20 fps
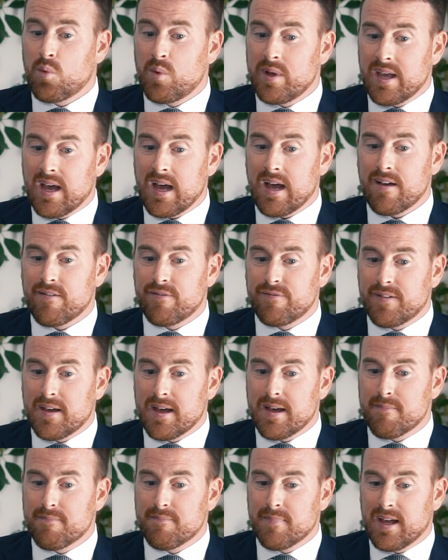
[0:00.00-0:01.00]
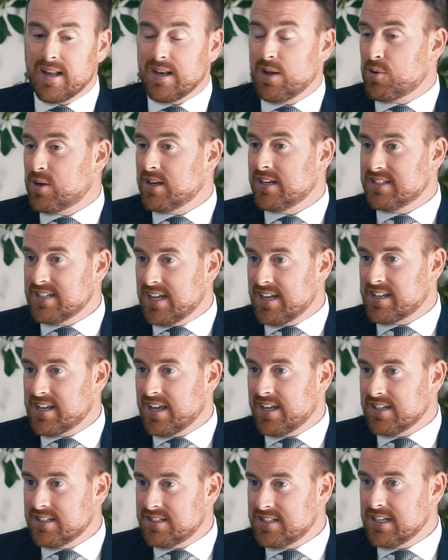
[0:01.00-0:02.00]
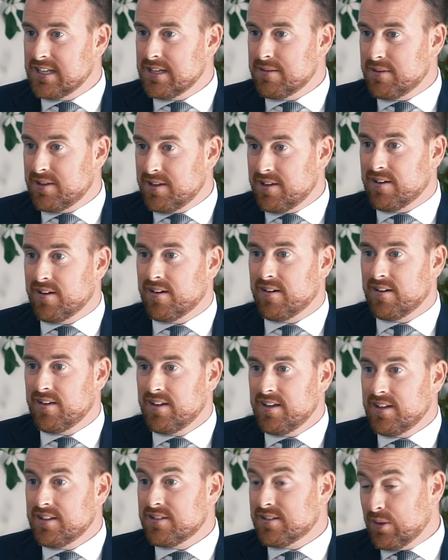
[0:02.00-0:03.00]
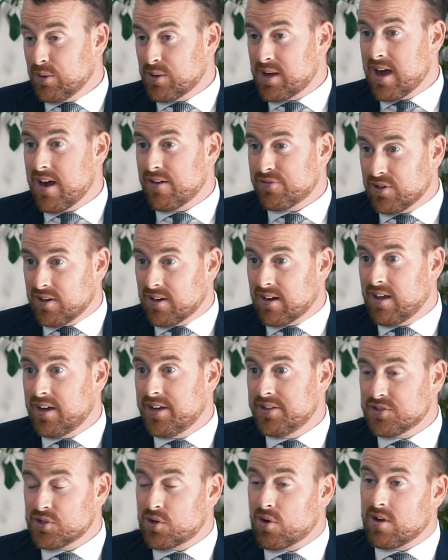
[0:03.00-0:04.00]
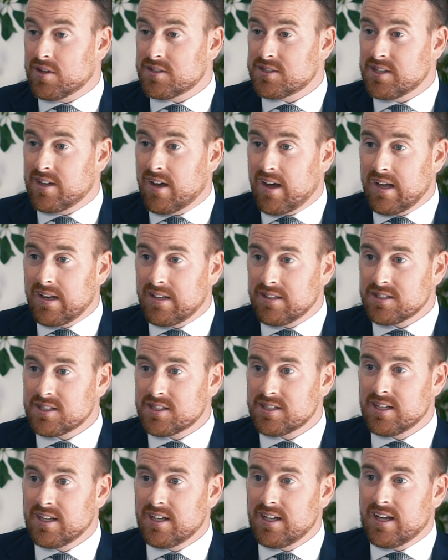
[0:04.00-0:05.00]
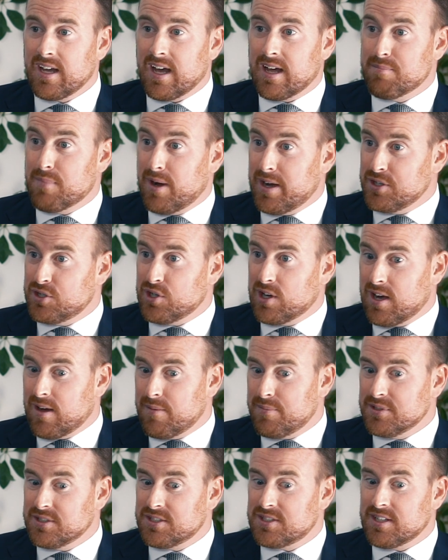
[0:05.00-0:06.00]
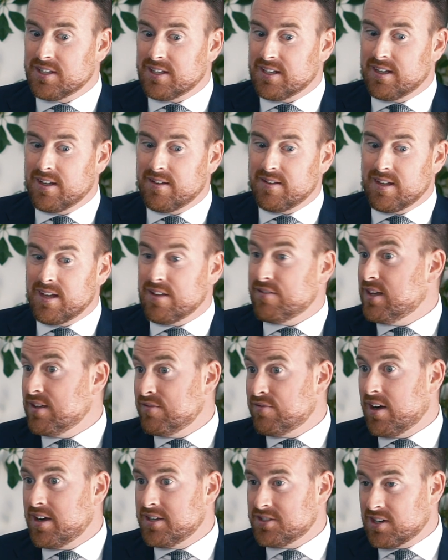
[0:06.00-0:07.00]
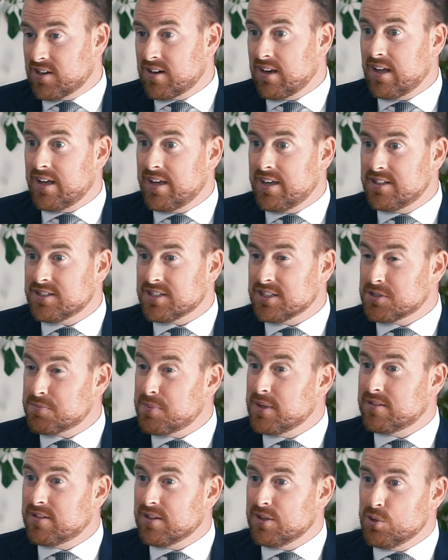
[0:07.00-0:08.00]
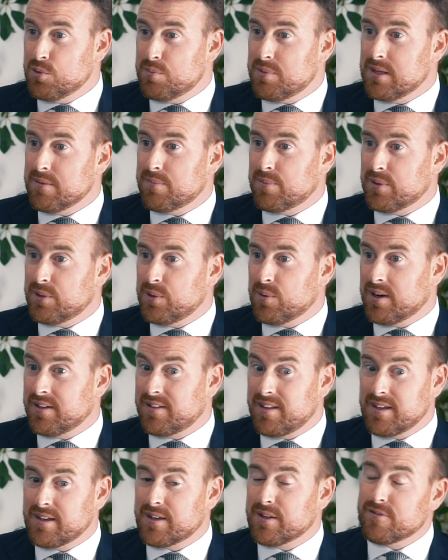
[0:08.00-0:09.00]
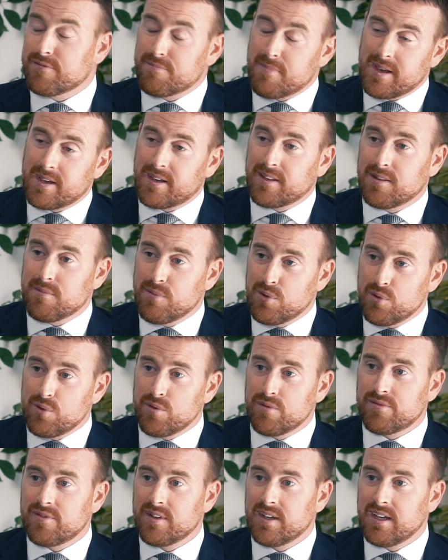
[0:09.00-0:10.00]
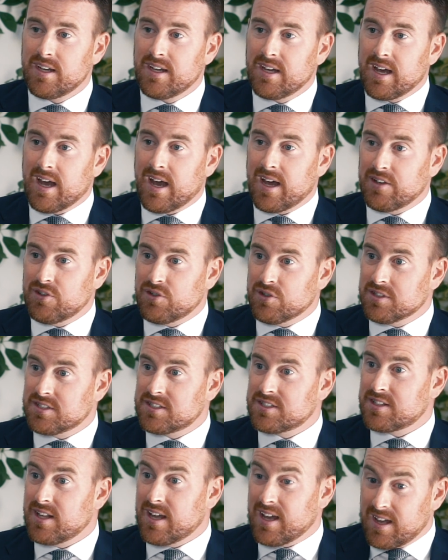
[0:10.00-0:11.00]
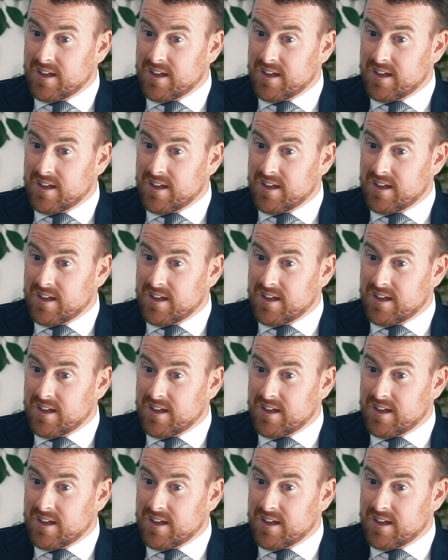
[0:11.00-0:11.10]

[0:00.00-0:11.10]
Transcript: we have a locally dedicated team here to look after our clients across the islands. And my job is to advise our clients and speak to new people who are thinking of making the move and just